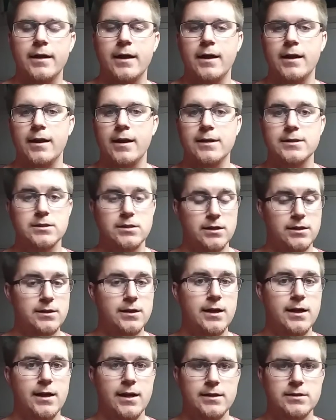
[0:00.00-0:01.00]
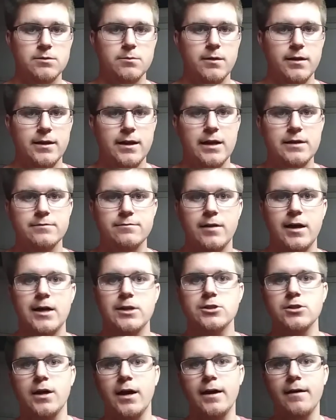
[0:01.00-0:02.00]
And it's a it's a really nice
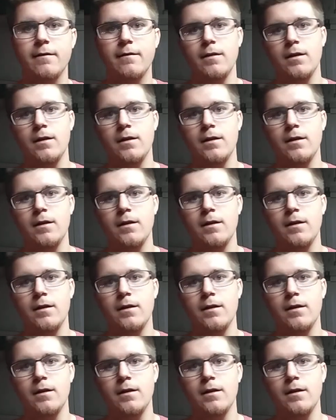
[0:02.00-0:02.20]
flashlight.